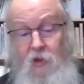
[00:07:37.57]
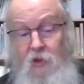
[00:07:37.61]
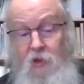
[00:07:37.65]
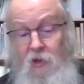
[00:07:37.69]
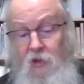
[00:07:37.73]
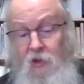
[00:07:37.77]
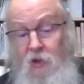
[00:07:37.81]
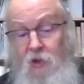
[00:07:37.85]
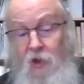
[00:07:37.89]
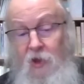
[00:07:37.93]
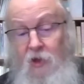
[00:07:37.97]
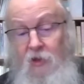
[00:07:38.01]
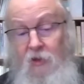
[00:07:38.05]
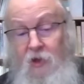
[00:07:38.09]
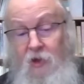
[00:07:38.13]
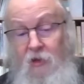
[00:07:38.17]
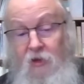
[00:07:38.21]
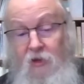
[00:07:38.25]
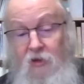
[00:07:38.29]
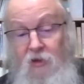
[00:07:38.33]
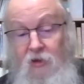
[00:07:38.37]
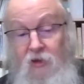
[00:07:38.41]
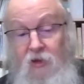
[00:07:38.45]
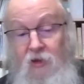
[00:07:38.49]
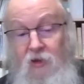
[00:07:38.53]
And, and there
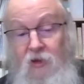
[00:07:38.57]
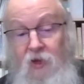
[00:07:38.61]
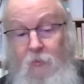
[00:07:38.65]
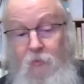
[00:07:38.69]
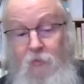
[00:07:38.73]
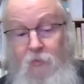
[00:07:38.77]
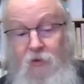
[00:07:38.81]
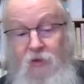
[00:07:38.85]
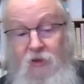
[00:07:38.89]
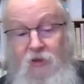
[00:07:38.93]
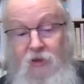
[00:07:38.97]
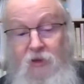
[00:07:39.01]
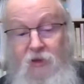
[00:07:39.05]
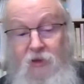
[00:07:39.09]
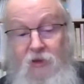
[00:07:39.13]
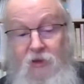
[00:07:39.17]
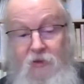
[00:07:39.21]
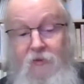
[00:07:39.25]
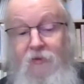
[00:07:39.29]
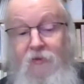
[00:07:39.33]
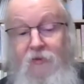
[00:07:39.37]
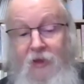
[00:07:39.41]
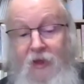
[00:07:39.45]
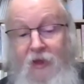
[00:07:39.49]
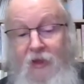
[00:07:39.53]
are a number
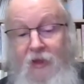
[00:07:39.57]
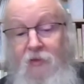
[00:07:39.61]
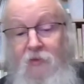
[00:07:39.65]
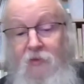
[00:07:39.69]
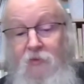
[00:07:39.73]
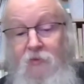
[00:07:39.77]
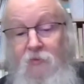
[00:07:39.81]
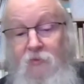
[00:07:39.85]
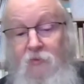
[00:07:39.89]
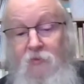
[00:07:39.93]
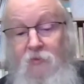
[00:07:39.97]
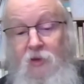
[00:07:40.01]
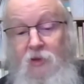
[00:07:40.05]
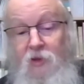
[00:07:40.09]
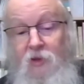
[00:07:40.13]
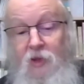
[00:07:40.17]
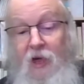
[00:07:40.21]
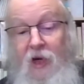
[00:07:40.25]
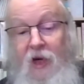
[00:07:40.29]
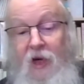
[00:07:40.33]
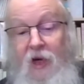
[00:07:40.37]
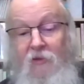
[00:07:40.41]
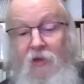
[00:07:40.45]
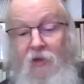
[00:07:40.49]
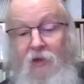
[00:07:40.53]
of
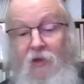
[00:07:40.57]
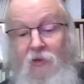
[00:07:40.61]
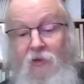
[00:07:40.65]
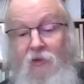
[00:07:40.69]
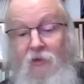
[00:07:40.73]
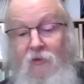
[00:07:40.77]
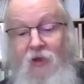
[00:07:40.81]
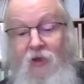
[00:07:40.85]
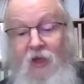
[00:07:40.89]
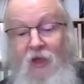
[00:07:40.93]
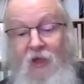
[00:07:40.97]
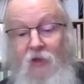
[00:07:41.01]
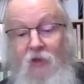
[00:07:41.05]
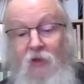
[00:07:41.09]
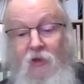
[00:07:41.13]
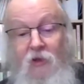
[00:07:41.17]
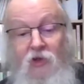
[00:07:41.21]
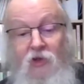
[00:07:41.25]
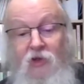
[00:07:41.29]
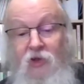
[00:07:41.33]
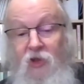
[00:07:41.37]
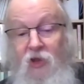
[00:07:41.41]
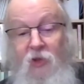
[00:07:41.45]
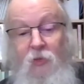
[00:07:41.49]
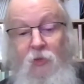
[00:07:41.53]
areas of
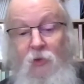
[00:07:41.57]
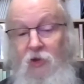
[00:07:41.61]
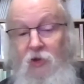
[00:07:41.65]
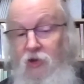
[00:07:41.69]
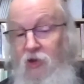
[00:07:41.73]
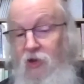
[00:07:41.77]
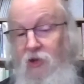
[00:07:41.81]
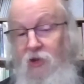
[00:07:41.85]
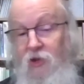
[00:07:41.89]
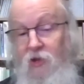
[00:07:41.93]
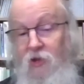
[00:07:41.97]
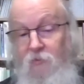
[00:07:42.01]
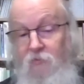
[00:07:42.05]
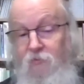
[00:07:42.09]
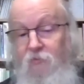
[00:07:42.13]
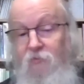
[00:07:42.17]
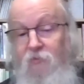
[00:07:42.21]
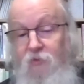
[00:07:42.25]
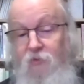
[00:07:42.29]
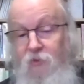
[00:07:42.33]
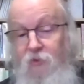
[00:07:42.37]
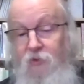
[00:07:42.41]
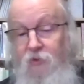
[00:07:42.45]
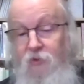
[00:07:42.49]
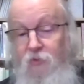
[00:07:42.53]
technology which are
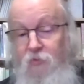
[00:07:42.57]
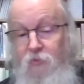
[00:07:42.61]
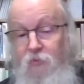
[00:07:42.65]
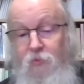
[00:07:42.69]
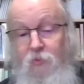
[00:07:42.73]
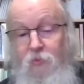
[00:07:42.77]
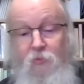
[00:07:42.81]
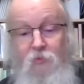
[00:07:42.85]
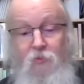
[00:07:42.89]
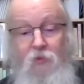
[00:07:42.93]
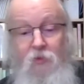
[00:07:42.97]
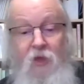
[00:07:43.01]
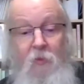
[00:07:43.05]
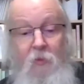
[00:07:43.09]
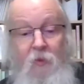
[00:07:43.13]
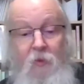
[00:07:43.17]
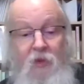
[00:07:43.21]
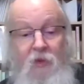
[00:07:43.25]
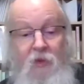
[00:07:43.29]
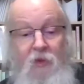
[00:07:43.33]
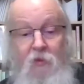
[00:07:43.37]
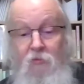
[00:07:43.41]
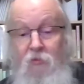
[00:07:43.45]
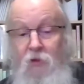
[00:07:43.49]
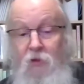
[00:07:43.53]

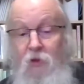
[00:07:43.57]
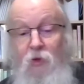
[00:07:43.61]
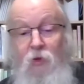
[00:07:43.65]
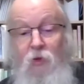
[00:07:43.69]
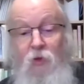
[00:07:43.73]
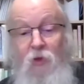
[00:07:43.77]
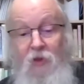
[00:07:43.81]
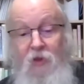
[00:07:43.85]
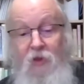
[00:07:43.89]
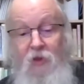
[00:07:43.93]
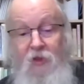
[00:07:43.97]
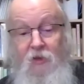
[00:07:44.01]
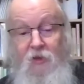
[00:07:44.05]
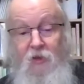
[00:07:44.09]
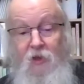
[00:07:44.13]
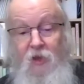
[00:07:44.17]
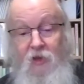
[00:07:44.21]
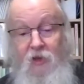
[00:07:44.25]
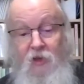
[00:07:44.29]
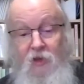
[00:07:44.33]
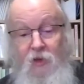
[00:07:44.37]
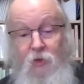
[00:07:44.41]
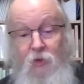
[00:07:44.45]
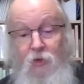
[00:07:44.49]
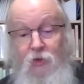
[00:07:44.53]
coming through, like
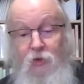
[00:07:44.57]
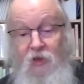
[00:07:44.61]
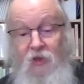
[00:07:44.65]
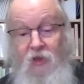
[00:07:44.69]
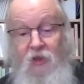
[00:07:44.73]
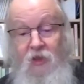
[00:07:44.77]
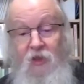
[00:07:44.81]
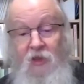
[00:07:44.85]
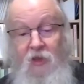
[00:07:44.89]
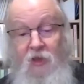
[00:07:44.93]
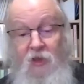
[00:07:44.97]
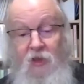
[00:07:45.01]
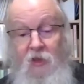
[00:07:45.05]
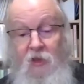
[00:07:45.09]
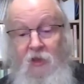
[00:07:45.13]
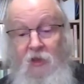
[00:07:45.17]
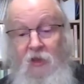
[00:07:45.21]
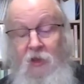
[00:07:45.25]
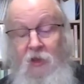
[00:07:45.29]
IoT